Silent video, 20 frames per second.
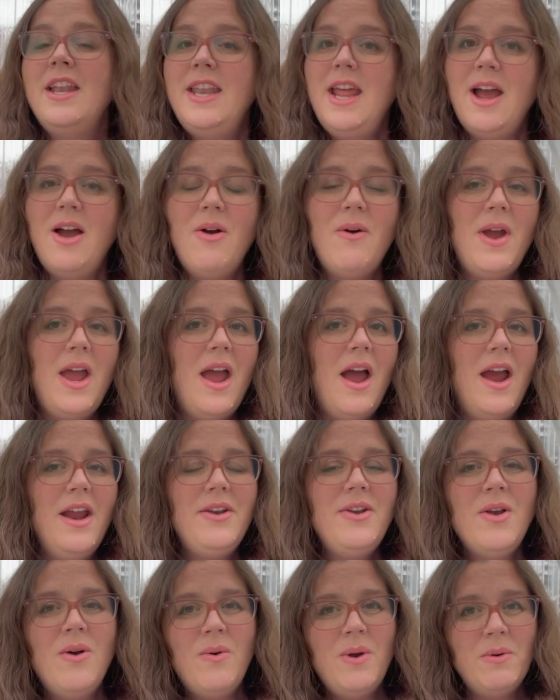Now, I
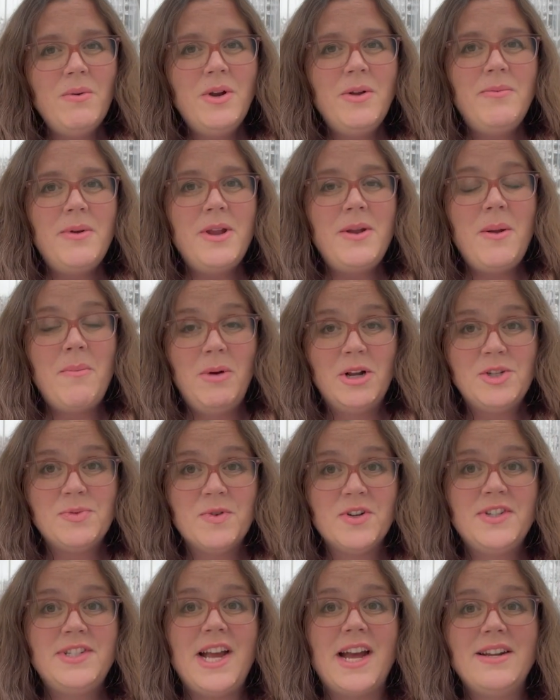know it would have been much
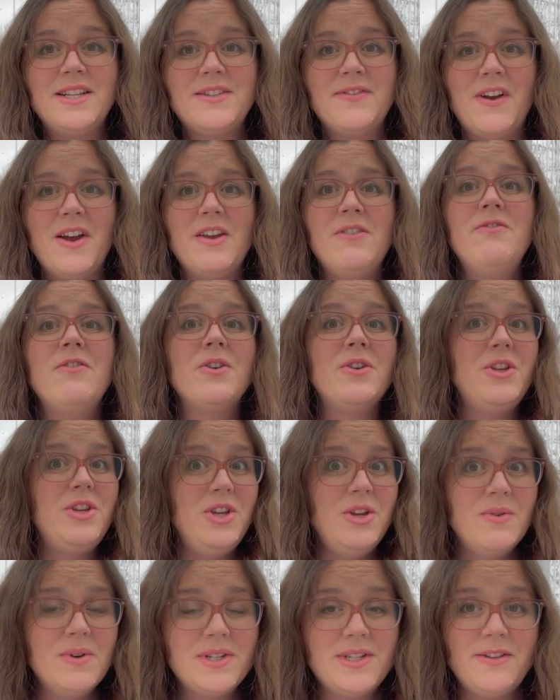more satisfying for
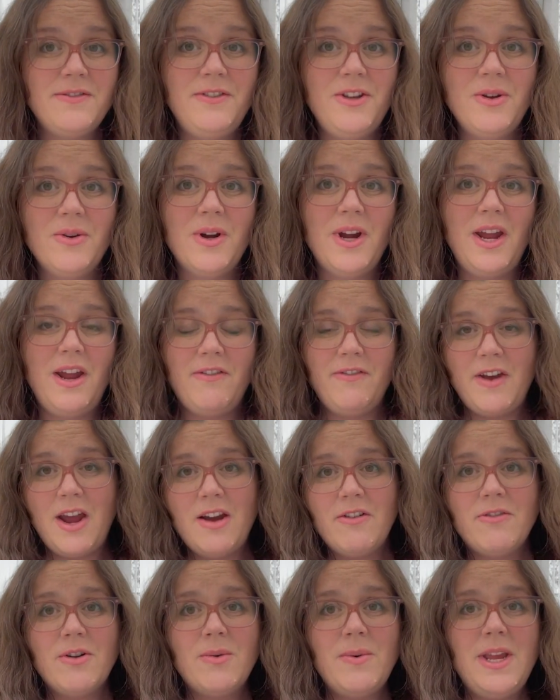you as the viewer if
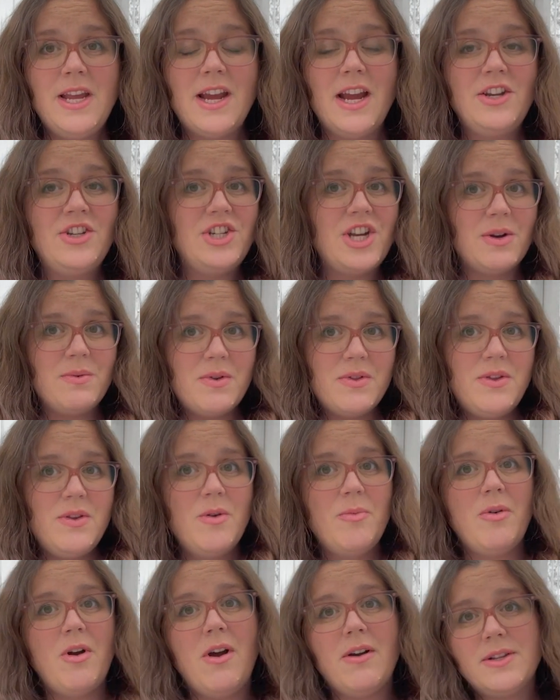every week I shared with
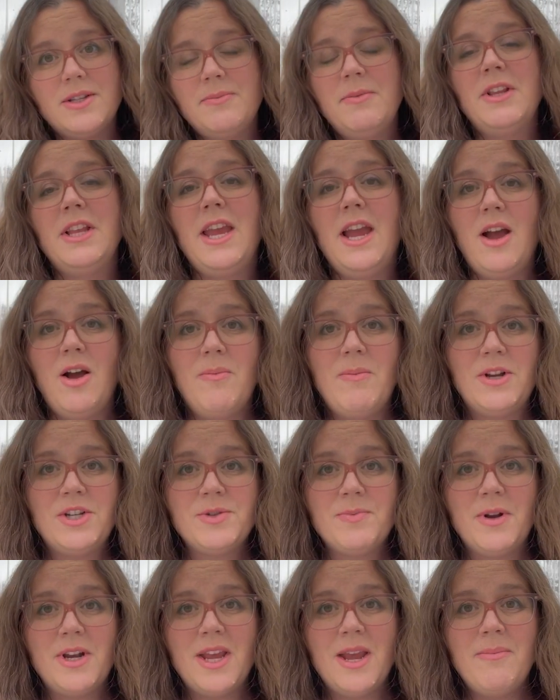you approximately how
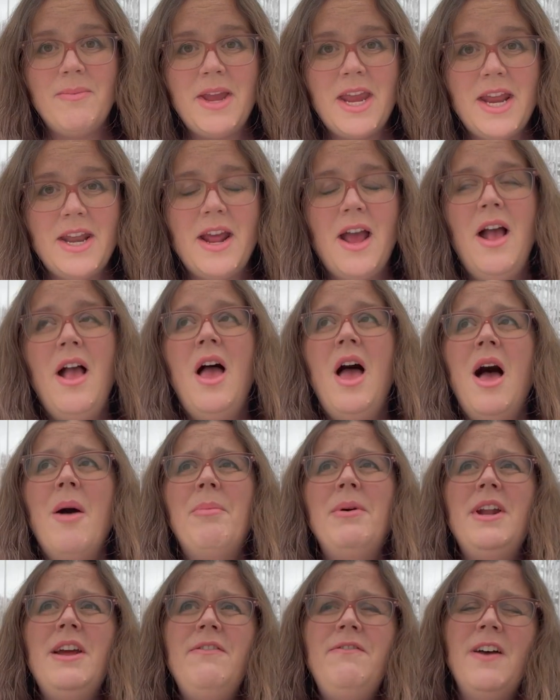much money I made,
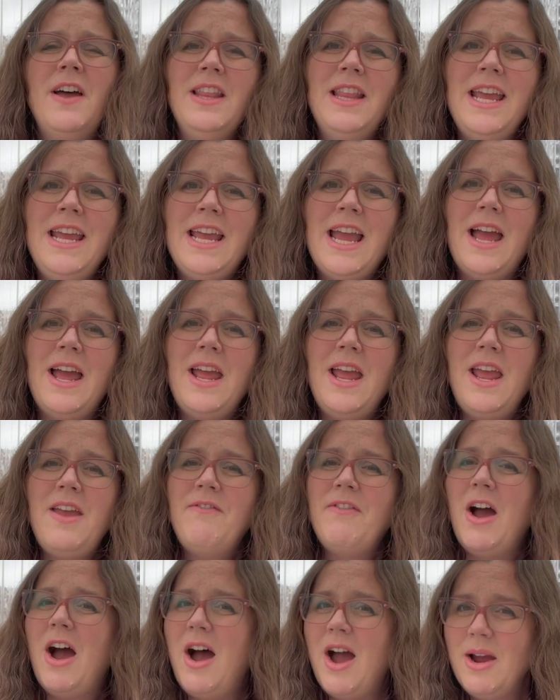but I felt like
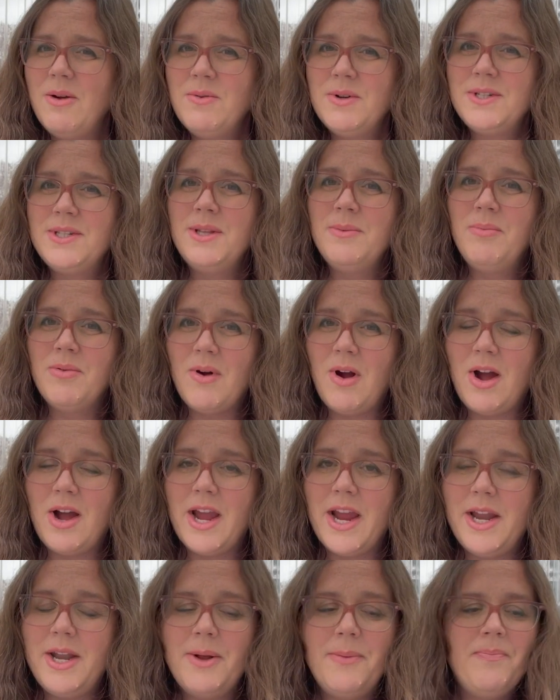if I was the
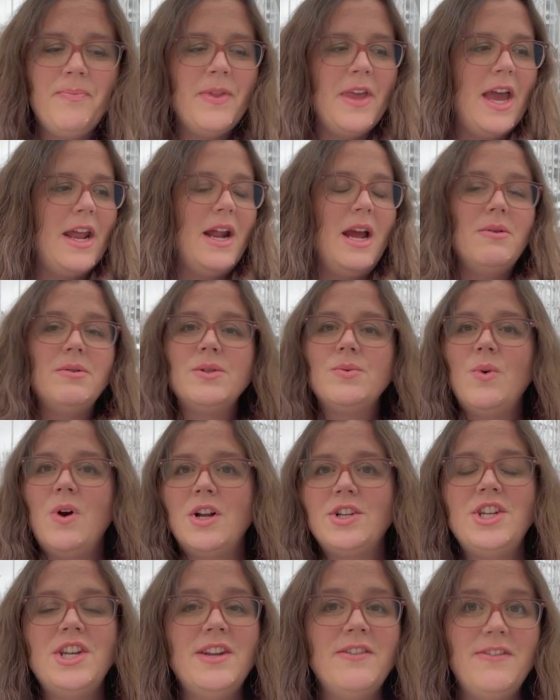bride and I was
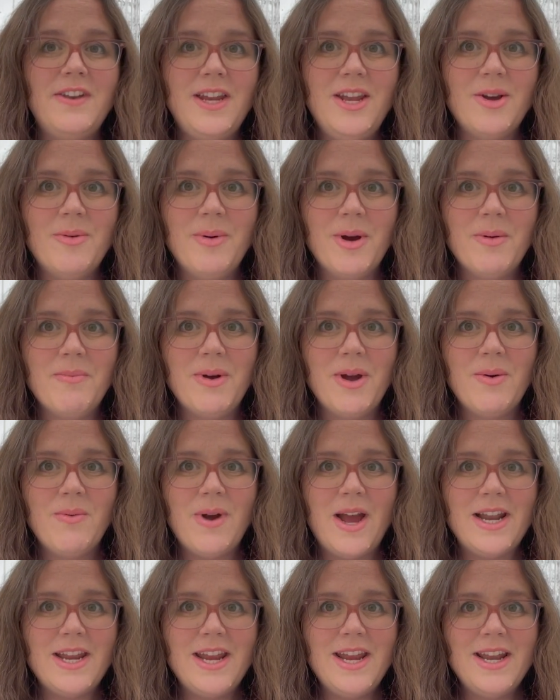watching a video about my
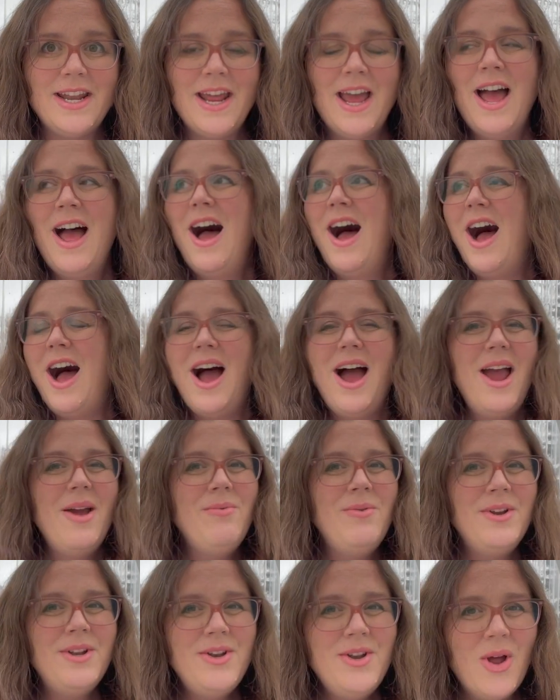wedding, I
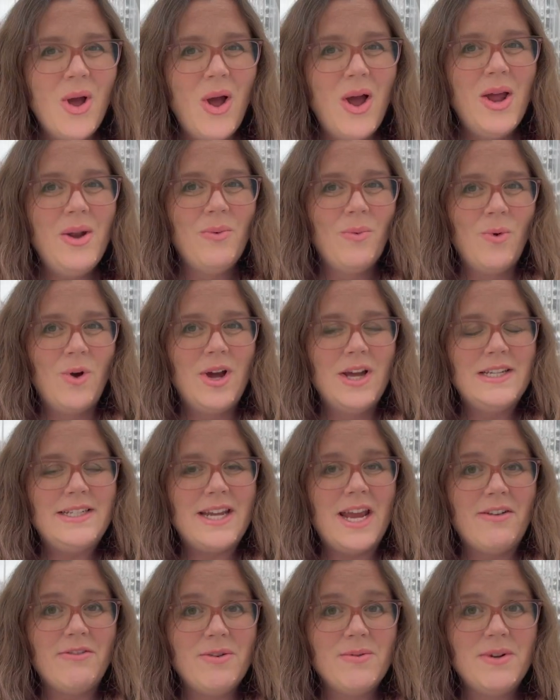would not want
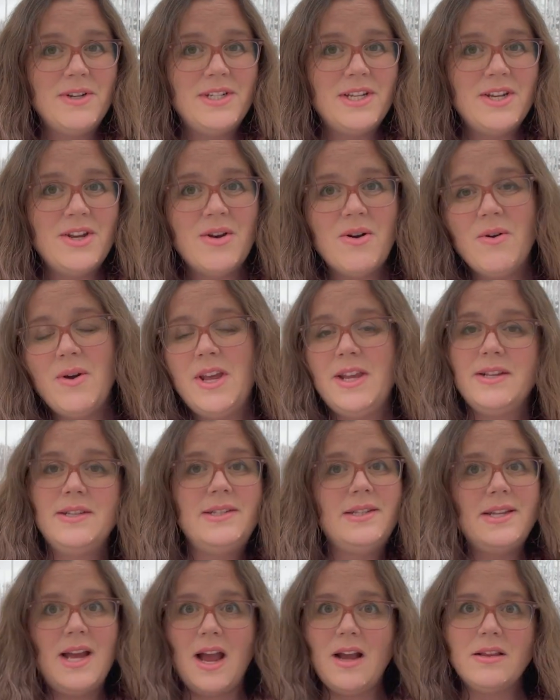everyone to know
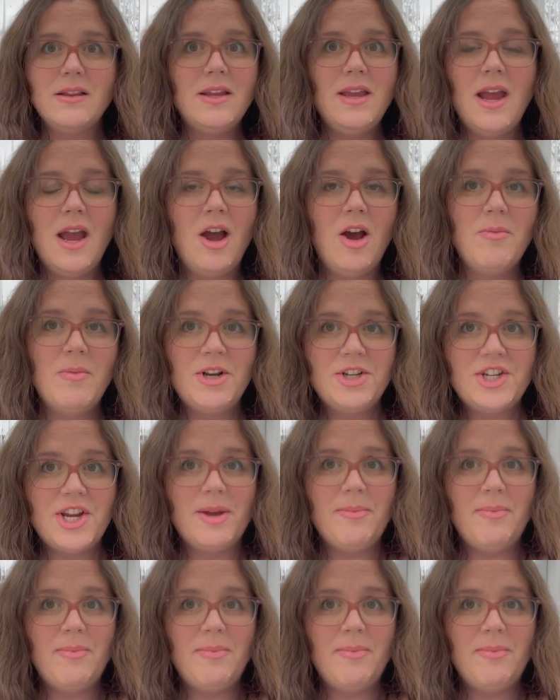exactly how much I